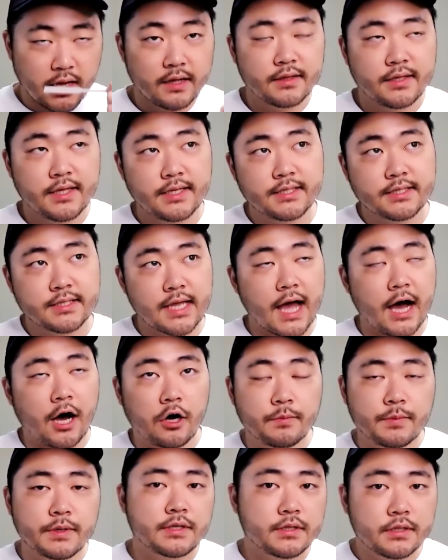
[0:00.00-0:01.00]
This
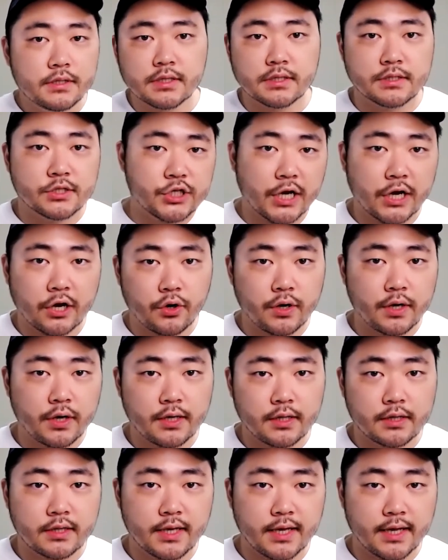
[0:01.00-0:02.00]
almond
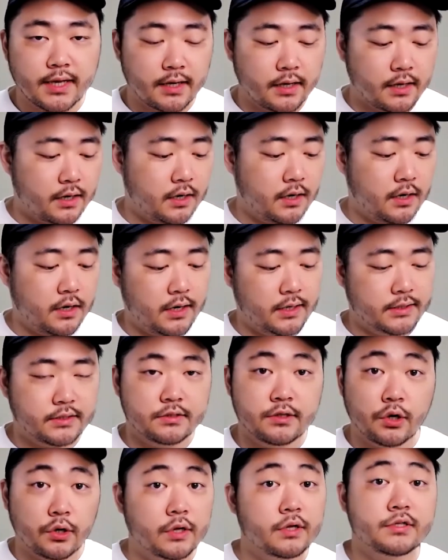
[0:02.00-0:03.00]
cherry thing,
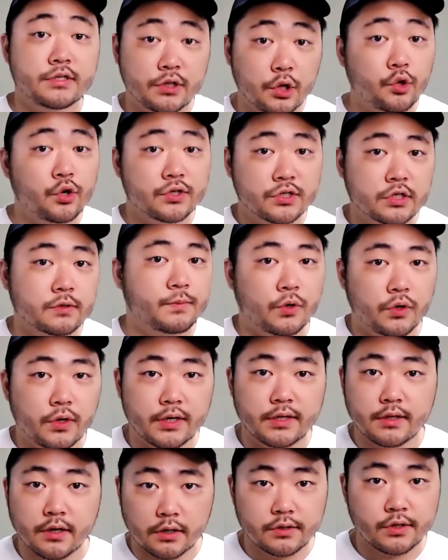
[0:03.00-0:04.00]
it's noticeable
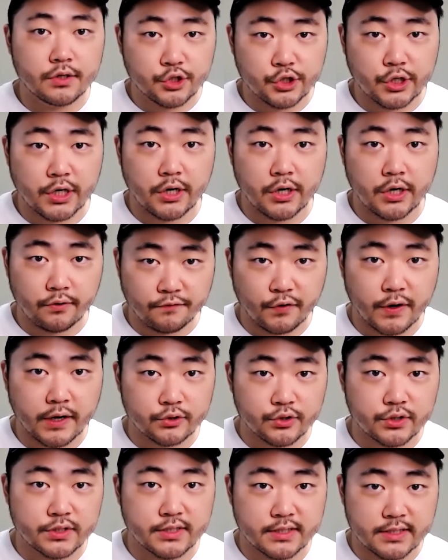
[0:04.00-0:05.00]
in other cherry
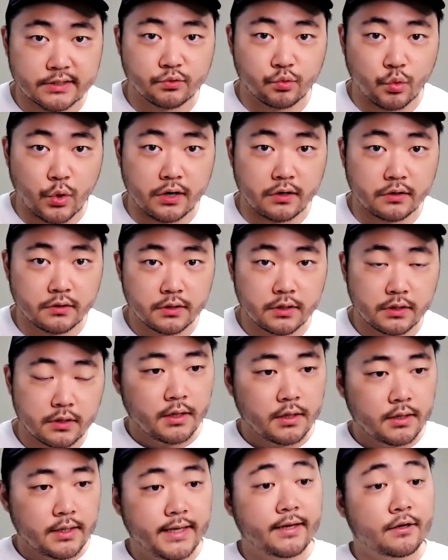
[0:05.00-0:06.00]
fragrances as well,
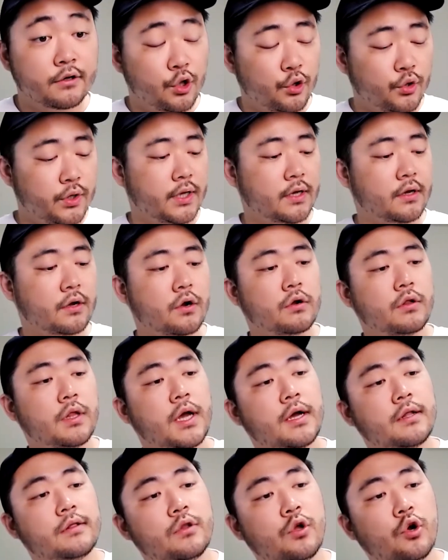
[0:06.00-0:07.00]
including
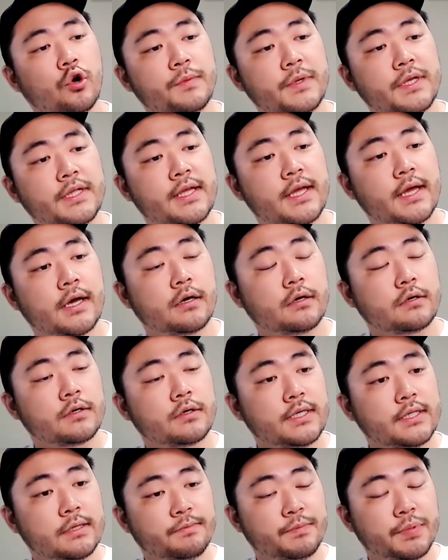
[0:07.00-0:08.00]
Guerlain L'Homme Idéal
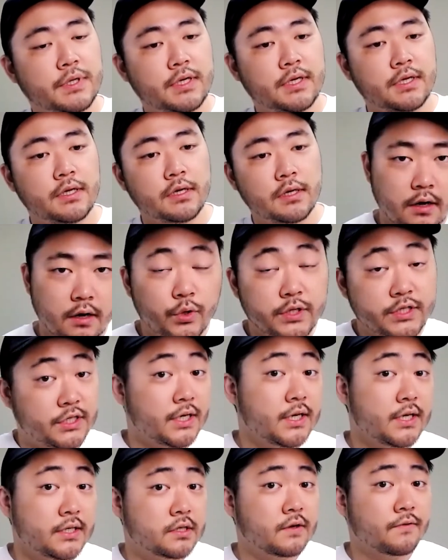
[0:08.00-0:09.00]
EDP, which
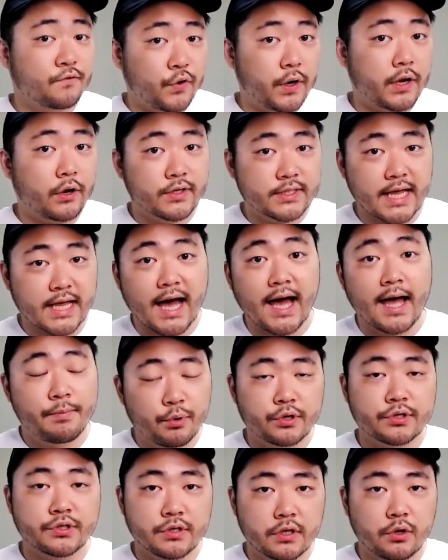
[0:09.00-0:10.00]
is the fragrance I
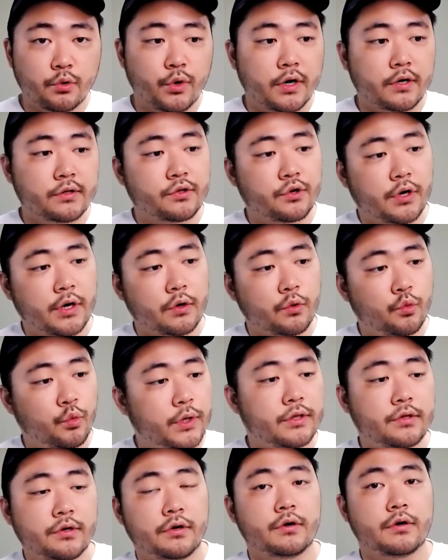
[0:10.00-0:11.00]
personally wear during
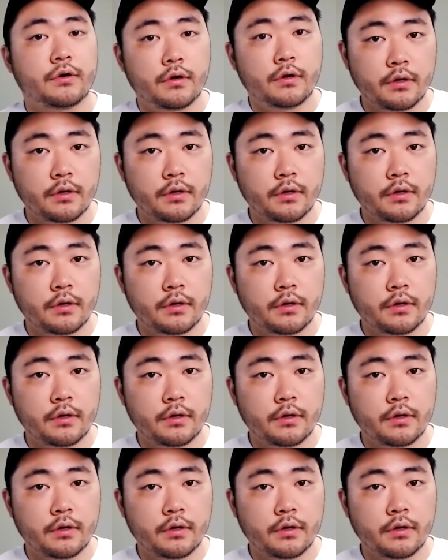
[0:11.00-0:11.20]
winter